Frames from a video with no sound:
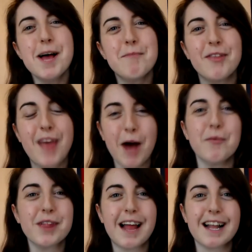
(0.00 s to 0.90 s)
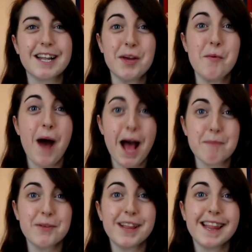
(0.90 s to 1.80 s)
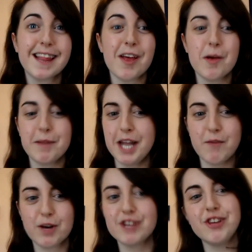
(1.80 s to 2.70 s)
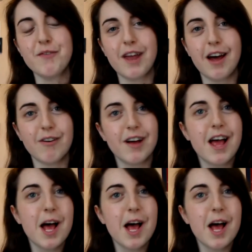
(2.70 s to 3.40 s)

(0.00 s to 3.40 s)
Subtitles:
but that was actually what happened. It never actually fell out.